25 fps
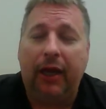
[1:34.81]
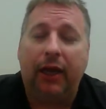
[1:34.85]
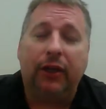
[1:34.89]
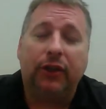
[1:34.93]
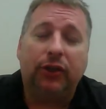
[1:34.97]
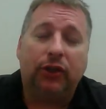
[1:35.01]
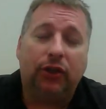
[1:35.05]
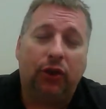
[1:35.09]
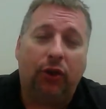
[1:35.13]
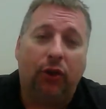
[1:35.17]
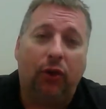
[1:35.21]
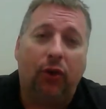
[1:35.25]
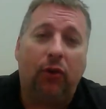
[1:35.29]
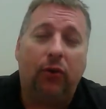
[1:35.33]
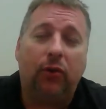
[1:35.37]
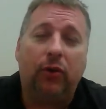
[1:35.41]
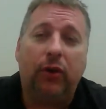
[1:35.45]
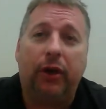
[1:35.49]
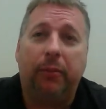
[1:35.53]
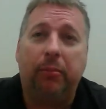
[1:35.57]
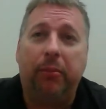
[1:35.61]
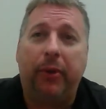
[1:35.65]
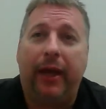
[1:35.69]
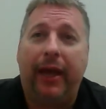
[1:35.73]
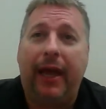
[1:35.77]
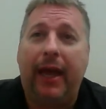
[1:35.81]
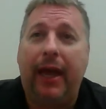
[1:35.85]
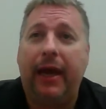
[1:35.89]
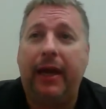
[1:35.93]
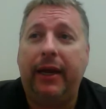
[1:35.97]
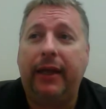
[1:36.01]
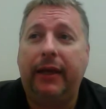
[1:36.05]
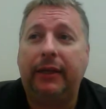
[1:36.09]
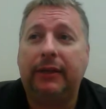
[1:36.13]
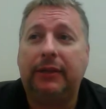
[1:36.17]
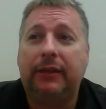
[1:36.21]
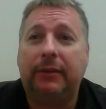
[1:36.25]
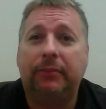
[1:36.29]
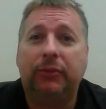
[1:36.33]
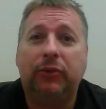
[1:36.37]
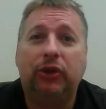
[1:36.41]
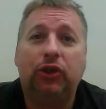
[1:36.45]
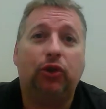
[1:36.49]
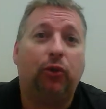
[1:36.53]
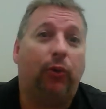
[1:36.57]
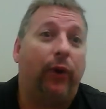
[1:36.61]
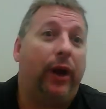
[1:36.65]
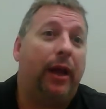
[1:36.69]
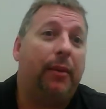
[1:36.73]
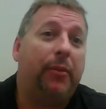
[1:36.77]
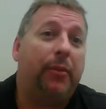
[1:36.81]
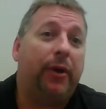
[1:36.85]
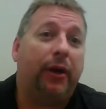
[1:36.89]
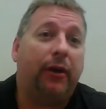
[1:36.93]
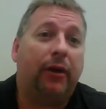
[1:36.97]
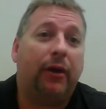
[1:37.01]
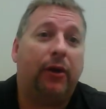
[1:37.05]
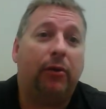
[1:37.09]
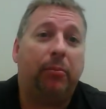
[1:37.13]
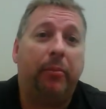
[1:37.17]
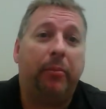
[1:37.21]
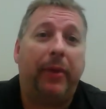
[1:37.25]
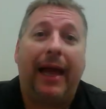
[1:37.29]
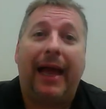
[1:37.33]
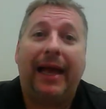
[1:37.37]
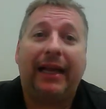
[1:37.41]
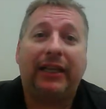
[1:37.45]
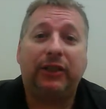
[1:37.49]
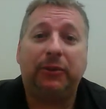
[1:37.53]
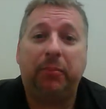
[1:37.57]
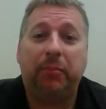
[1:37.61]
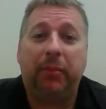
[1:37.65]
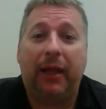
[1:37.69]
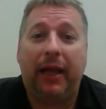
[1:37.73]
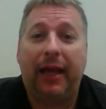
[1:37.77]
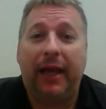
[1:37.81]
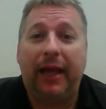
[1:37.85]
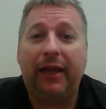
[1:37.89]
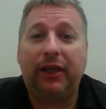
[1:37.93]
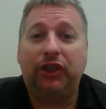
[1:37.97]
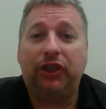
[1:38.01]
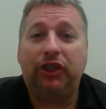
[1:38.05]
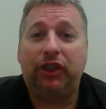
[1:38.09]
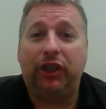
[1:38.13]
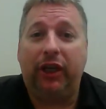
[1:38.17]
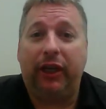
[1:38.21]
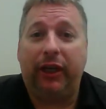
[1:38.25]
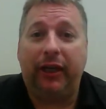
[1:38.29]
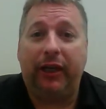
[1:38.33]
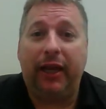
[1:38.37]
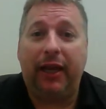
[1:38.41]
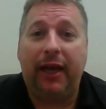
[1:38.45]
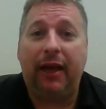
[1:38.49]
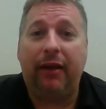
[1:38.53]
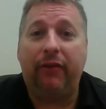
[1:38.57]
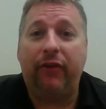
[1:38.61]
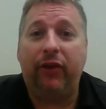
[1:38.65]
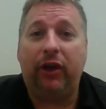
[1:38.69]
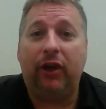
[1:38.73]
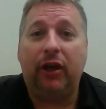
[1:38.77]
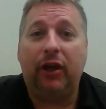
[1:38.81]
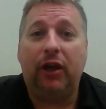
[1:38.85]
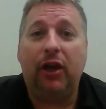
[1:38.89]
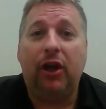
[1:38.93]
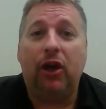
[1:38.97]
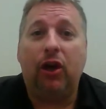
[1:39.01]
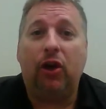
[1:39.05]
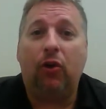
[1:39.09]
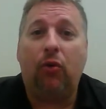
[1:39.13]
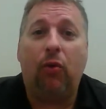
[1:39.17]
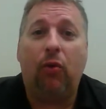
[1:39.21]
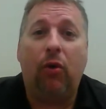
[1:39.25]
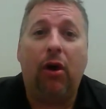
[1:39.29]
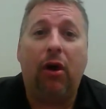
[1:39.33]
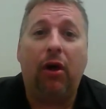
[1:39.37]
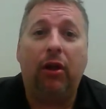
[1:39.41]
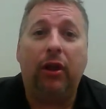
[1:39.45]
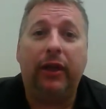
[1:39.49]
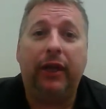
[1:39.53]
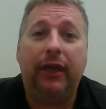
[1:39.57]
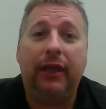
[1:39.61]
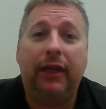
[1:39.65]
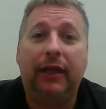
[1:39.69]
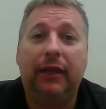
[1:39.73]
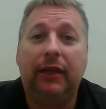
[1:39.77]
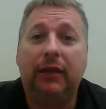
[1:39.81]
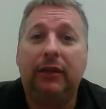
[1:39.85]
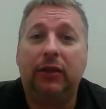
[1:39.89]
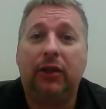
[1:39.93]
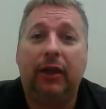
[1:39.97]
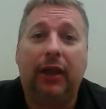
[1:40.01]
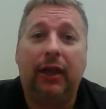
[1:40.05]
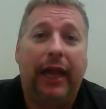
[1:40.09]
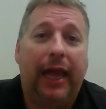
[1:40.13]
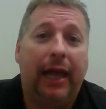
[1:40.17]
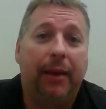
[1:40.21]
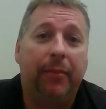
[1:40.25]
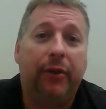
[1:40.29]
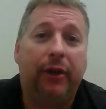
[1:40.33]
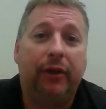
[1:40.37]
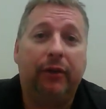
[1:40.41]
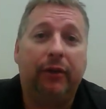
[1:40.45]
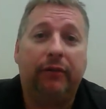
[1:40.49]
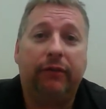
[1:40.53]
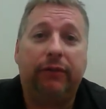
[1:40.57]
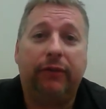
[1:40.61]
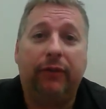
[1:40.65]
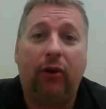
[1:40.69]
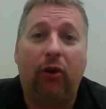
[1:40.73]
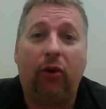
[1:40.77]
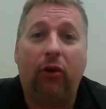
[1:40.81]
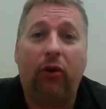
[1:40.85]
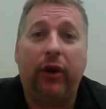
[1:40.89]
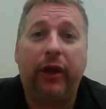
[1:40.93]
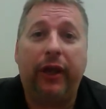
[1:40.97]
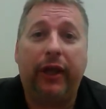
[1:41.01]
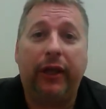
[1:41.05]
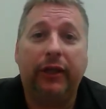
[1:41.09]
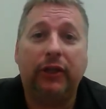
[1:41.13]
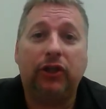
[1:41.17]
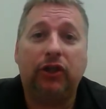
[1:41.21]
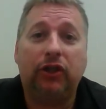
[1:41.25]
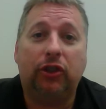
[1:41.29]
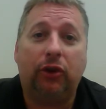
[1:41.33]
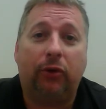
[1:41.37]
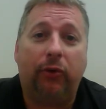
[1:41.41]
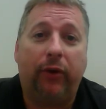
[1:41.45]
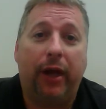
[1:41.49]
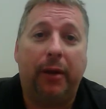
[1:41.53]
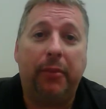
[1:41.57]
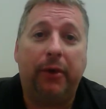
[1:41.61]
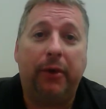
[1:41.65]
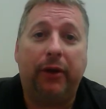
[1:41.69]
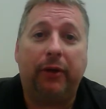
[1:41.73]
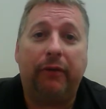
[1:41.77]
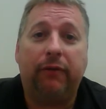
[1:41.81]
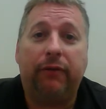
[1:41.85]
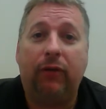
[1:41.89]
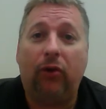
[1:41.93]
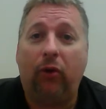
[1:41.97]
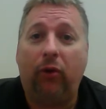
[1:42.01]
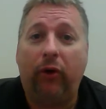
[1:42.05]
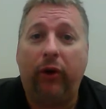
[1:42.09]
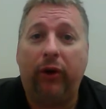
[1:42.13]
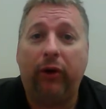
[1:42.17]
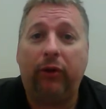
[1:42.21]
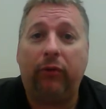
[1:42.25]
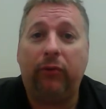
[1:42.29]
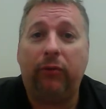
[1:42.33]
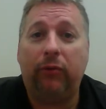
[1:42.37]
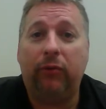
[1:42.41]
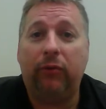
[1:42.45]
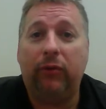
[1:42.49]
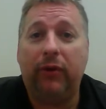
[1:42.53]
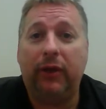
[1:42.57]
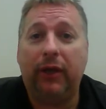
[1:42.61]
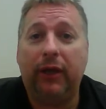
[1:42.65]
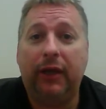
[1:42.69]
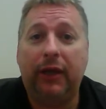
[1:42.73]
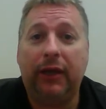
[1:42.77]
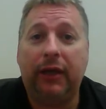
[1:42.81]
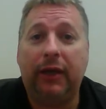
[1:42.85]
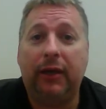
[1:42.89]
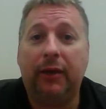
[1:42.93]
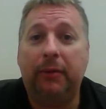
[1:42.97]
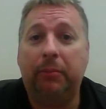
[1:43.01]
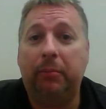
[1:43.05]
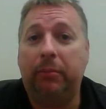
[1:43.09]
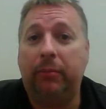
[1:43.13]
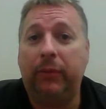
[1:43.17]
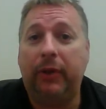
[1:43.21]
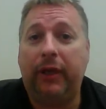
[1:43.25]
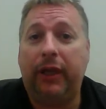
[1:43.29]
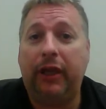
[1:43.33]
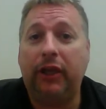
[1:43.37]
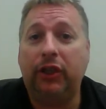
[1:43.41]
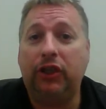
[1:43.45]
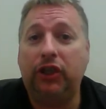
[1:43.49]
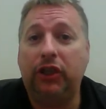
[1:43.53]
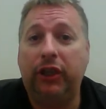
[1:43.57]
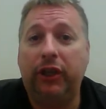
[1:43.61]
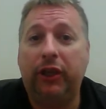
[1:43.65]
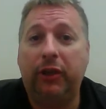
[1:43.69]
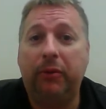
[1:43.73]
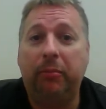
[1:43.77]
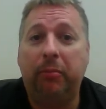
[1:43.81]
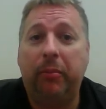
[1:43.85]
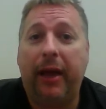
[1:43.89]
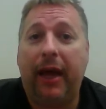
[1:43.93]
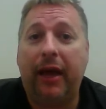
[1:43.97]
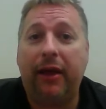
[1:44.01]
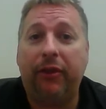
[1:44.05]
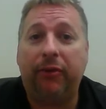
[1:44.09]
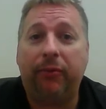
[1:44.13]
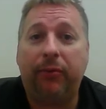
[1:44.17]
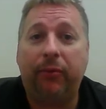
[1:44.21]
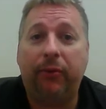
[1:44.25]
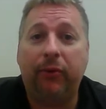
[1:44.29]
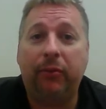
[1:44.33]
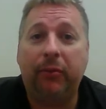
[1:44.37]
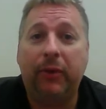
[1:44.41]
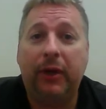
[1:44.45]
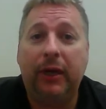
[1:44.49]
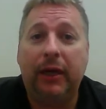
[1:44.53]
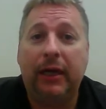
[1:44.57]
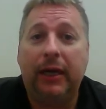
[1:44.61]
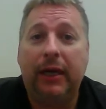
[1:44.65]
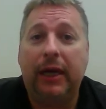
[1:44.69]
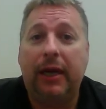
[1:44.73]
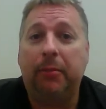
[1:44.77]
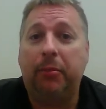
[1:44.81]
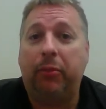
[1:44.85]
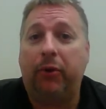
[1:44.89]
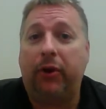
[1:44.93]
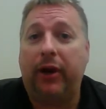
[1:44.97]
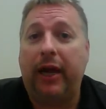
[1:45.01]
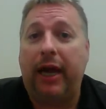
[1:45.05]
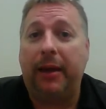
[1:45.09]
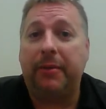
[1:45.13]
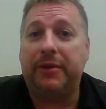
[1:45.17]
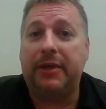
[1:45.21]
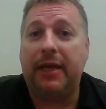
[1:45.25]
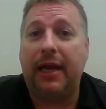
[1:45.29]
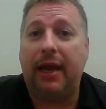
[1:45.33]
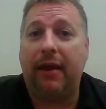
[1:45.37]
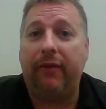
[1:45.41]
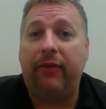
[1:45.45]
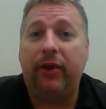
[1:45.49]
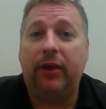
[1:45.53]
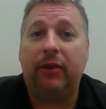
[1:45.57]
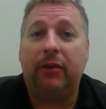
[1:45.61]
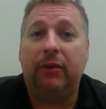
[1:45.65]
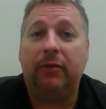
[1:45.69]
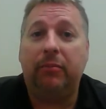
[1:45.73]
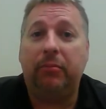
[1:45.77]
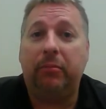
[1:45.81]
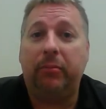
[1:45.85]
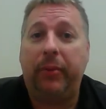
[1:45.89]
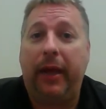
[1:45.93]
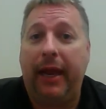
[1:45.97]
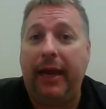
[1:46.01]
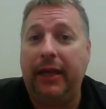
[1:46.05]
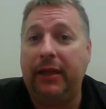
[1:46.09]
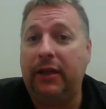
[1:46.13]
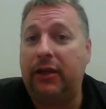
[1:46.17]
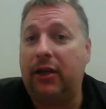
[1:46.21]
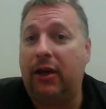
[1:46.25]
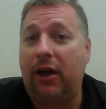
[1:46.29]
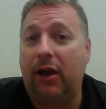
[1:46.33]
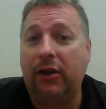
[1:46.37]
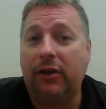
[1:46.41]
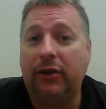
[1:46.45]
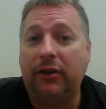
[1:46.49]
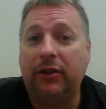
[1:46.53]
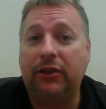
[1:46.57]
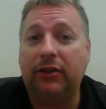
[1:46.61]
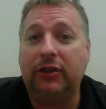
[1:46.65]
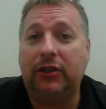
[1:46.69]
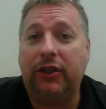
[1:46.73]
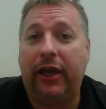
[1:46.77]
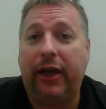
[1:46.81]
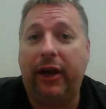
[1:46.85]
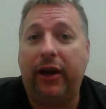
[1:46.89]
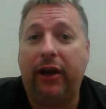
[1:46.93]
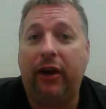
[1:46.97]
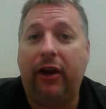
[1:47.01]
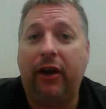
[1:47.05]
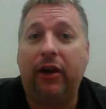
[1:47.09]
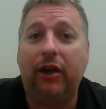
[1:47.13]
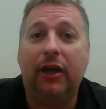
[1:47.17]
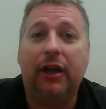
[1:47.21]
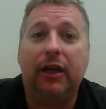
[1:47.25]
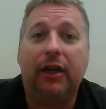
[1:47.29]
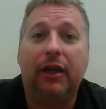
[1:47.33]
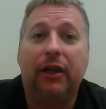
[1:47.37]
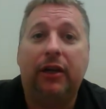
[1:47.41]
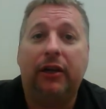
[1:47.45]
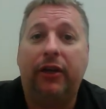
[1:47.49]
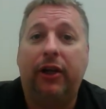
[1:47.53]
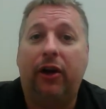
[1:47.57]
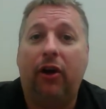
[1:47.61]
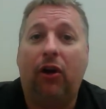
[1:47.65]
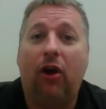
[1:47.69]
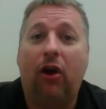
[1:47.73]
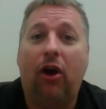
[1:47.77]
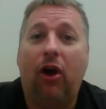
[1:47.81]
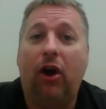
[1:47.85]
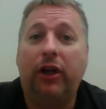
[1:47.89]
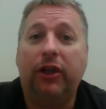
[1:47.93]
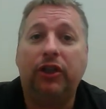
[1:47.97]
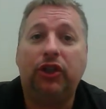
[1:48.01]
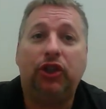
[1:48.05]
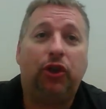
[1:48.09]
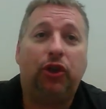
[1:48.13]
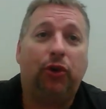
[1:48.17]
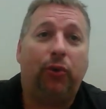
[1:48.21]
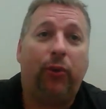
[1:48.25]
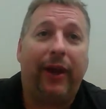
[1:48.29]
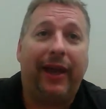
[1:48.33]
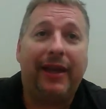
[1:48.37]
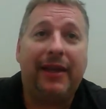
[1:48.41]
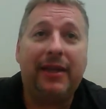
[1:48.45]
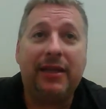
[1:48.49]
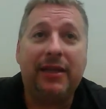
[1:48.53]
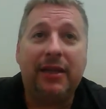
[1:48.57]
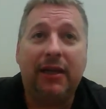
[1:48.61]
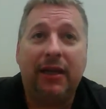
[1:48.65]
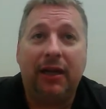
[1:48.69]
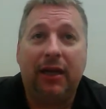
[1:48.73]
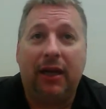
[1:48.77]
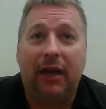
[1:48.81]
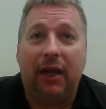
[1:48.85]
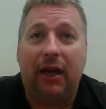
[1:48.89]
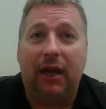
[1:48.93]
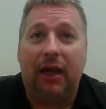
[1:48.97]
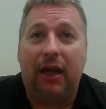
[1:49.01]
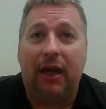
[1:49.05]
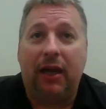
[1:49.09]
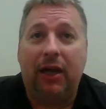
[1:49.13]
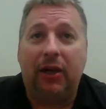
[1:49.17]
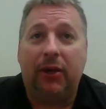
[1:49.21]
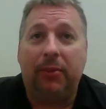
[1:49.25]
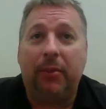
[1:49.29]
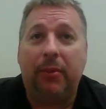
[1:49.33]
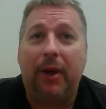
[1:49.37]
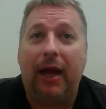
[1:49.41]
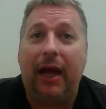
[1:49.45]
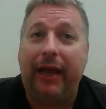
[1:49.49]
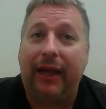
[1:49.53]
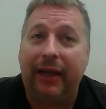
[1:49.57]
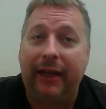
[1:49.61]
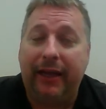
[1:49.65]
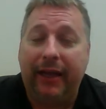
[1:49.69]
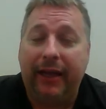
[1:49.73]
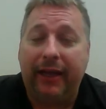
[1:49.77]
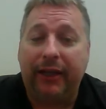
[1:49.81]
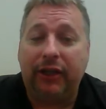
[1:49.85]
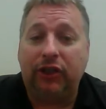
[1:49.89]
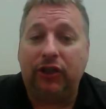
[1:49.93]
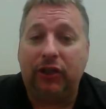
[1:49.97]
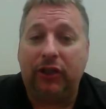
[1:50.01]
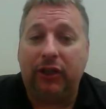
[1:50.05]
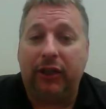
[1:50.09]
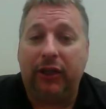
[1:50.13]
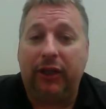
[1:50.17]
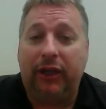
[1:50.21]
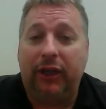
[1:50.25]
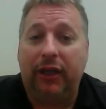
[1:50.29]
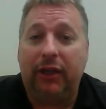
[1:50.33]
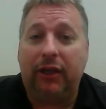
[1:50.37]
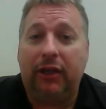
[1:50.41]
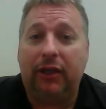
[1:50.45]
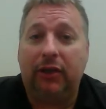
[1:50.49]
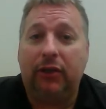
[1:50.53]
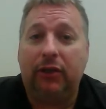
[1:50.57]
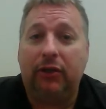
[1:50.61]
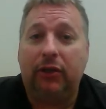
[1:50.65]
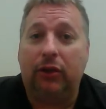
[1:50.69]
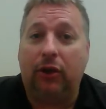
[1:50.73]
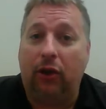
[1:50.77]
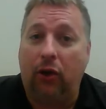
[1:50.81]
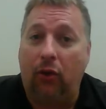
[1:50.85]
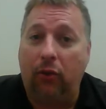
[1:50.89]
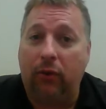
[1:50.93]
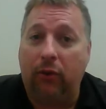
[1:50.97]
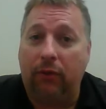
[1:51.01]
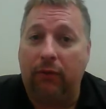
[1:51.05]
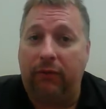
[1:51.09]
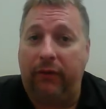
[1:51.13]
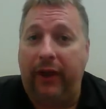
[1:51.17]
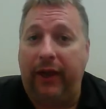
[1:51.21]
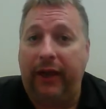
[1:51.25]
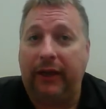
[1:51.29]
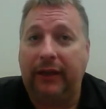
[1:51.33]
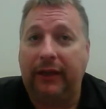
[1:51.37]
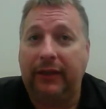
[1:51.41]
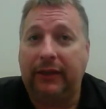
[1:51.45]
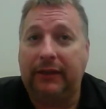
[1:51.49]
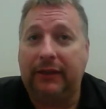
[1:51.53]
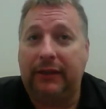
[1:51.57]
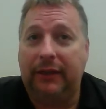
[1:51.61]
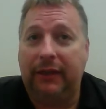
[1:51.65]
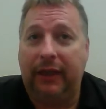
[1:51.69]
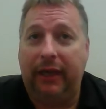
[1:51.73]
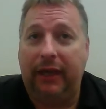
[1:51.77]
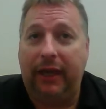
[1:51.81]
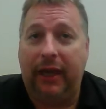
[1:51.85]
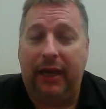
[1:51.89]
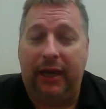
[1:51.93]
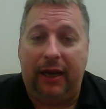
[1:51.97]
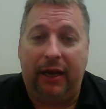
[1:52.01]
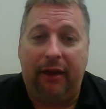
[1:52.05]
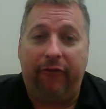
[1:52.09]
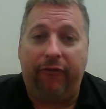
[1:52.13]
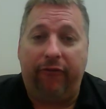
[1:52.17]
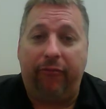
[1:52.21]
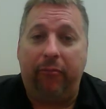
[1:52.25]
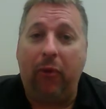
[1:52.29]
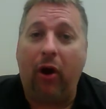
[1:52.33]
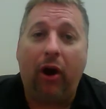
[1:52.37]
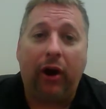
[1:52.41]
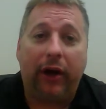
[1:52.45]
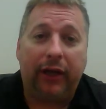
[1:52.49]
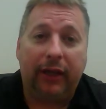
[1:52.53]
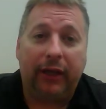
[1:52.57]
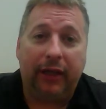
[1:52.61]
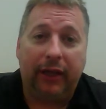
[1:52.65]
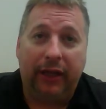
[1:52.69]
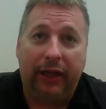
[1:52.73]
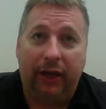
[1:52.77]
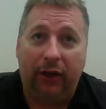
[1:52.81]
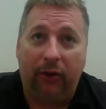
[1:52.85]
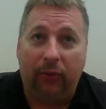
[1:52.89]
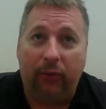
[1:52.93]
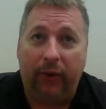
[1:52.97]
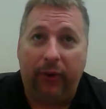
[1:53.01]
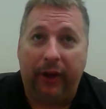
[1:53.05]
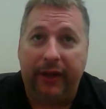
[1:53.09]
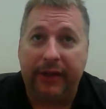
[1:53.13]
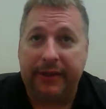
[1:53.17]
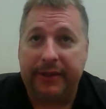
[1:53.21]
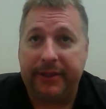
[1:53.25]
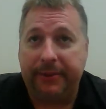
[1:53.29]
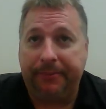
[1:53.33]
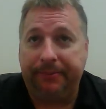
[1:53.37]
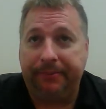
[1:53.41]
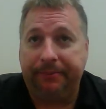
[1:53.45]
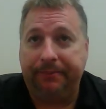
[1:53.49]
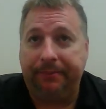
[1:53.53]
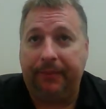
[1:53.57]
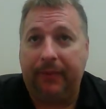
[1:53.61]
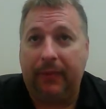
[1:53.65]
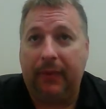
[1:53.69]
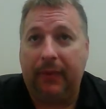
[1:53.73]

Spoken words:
So by adding some ceramic backsplash and having quality laminate flooring and ceramic flooring through the kitchen and bathroom, perhaps having paint colors that are on trend, I can actually lower vacancy and have market leading rents.